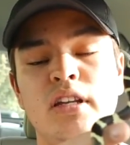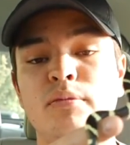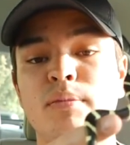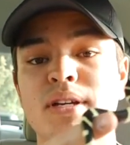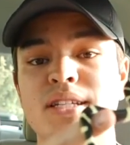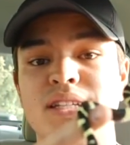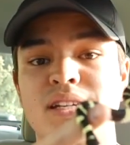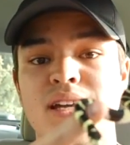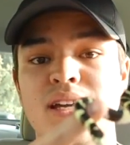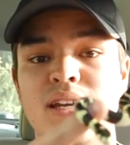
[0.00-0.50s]

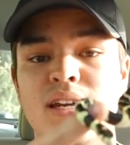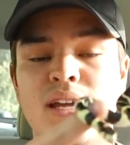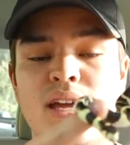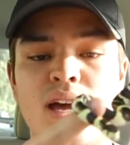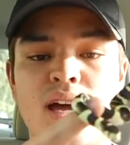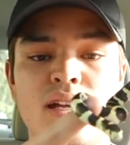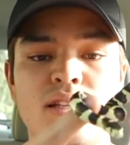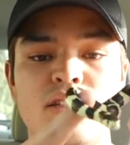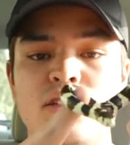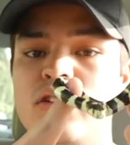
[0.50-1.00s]
domesticated
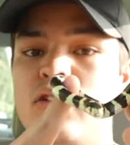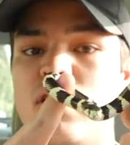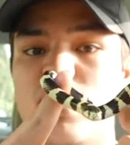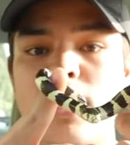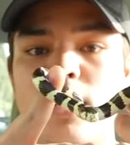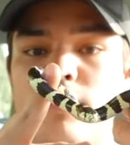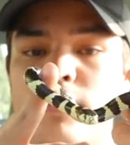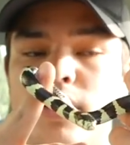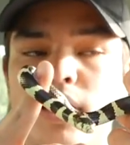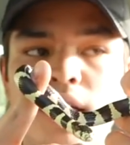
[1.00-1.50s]
cats. You know,
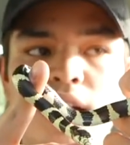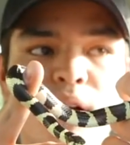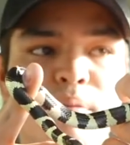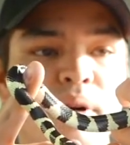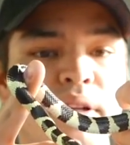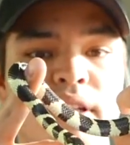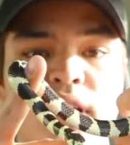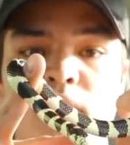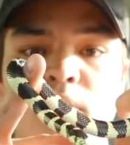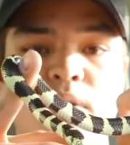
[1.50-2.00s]
I have a cat,
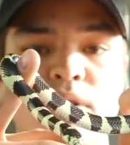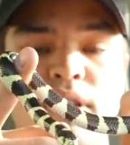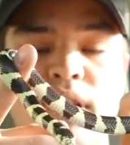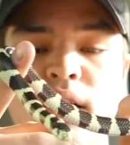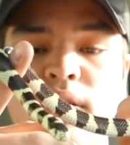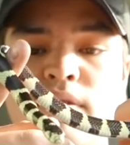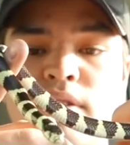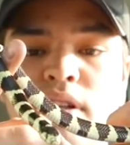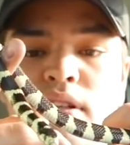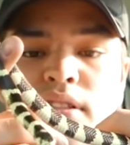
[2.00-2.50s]
my neighbors
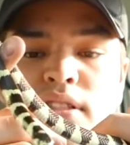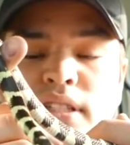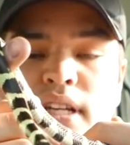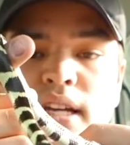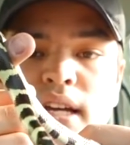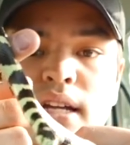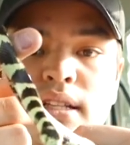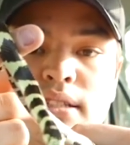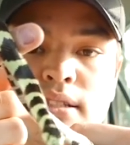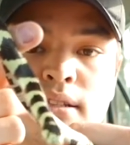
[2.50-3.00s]
have tons of
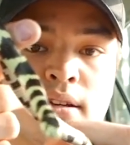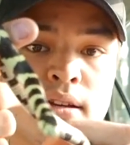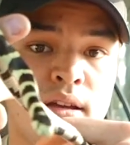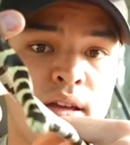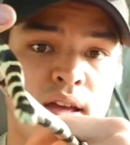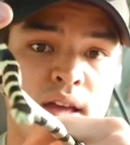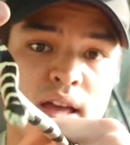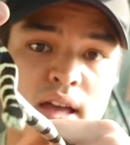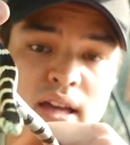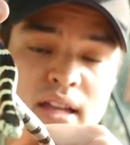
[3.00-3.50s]
cats,
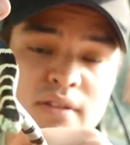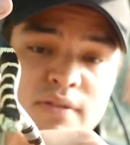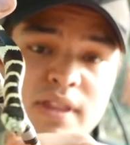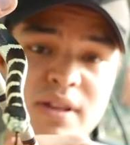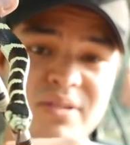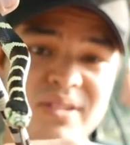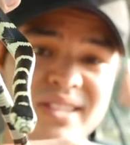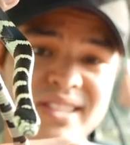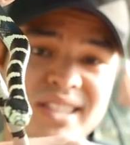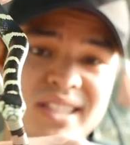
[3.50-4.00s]
and if they
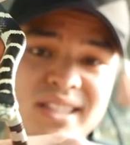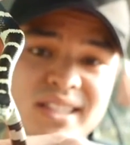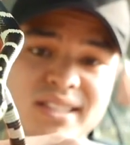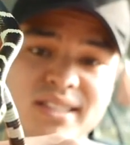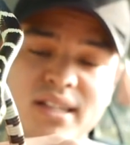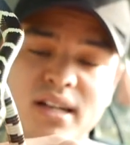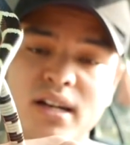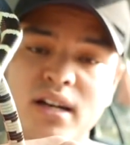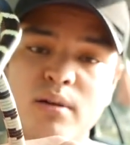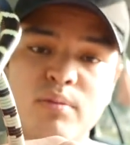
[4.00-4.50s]
were to see this
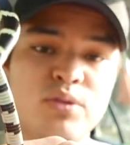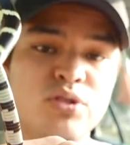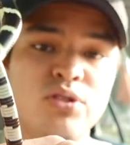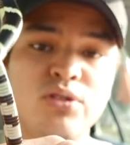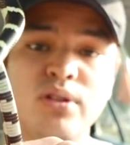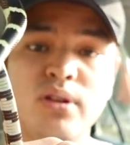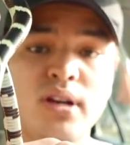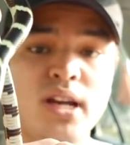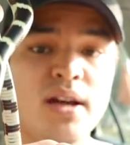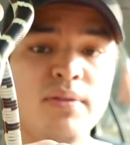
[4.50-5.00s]
guy, I'm sure
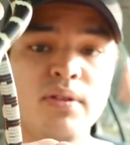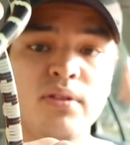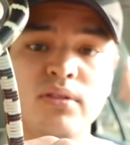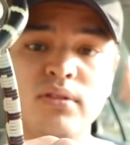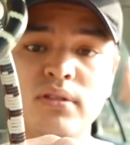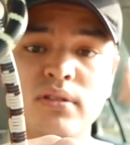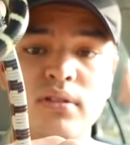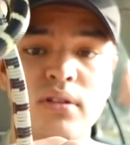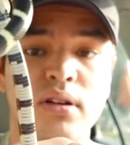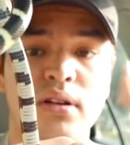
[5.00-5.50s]
they'd have a,
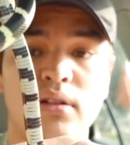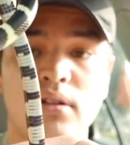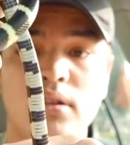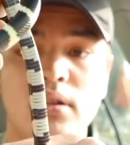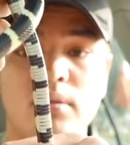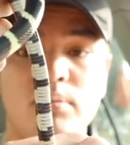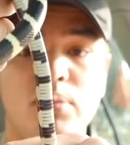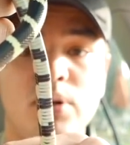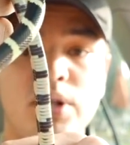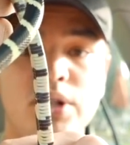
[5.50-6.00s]

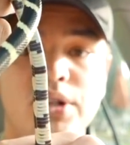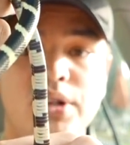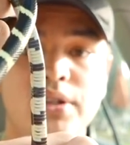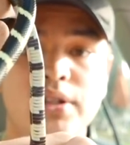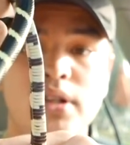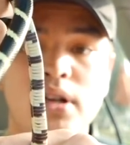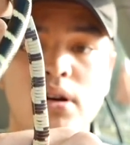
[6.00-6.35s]
a pretty good